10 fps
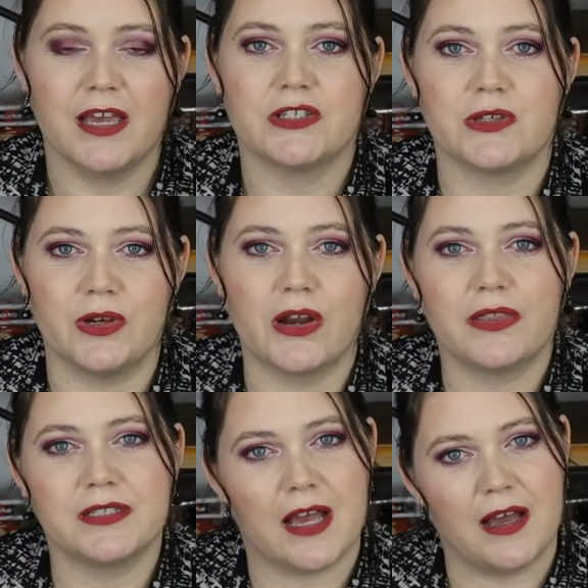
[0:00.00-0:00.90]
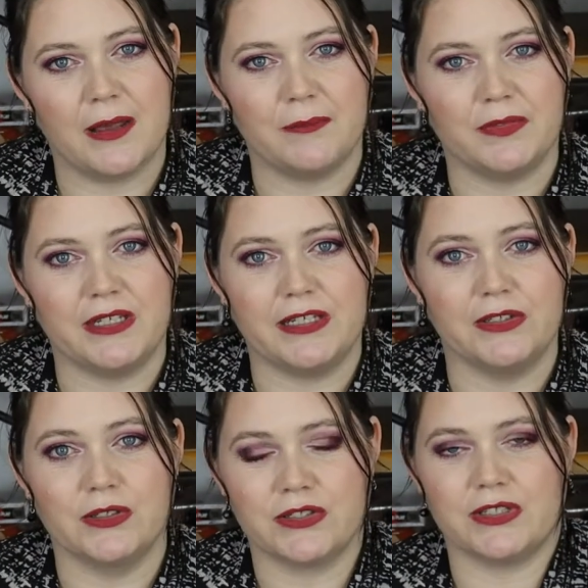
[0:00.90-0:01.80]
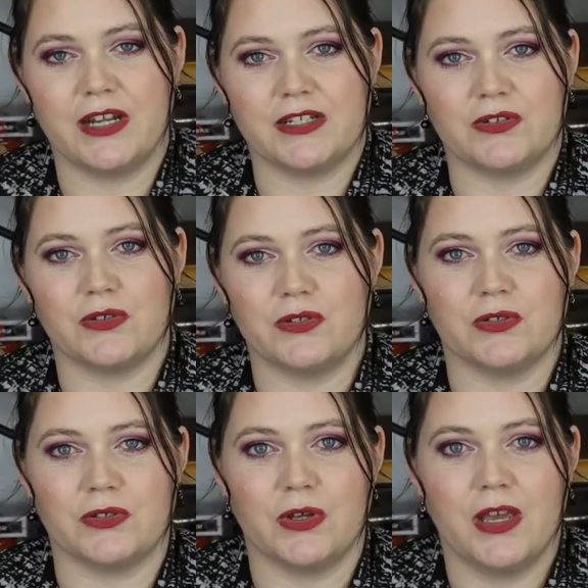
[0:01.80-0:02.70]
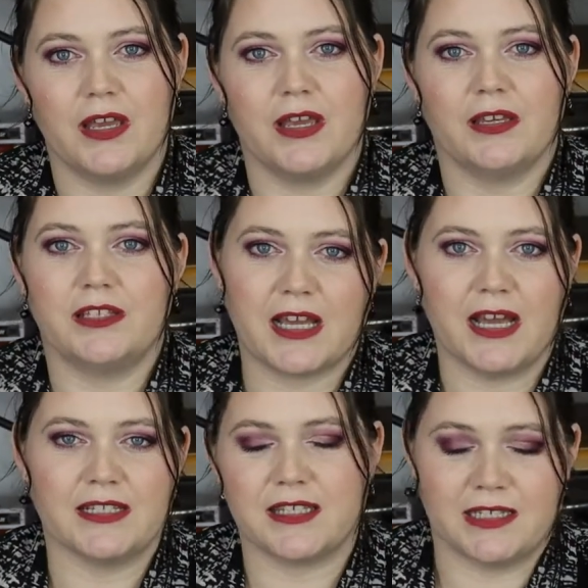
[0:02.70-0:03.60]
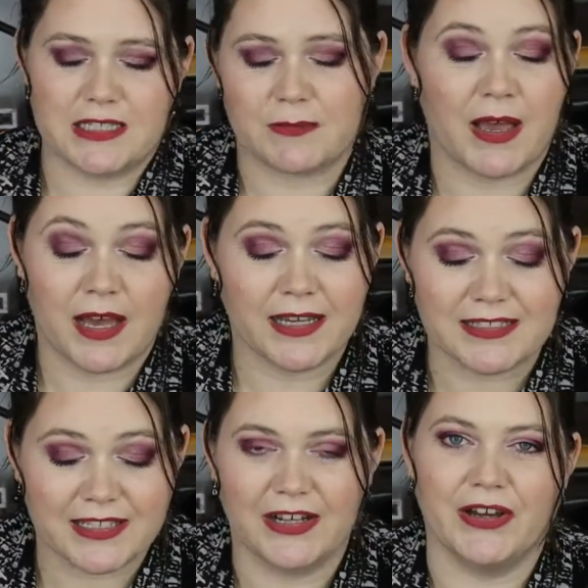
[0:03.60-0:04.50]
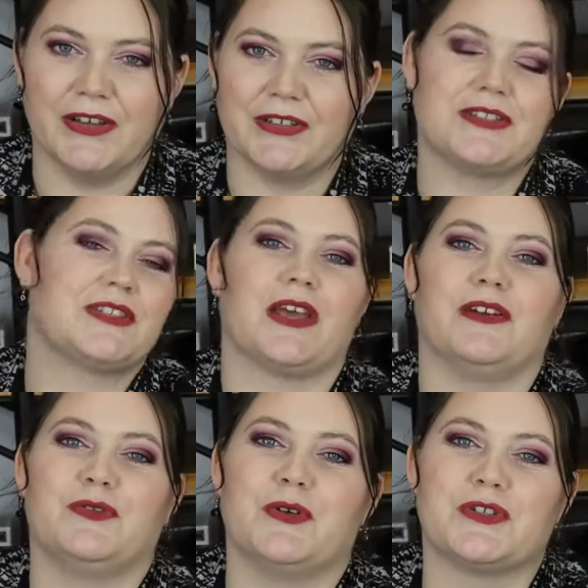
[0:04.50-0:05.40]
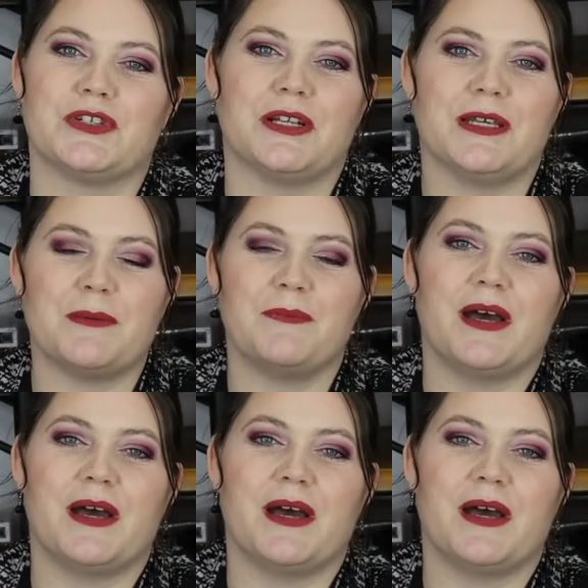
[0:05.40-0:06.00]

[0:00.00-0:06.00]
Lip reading: So a lot of the time, the looks that I do, you can't see unless my eyes are closed, unfortunately.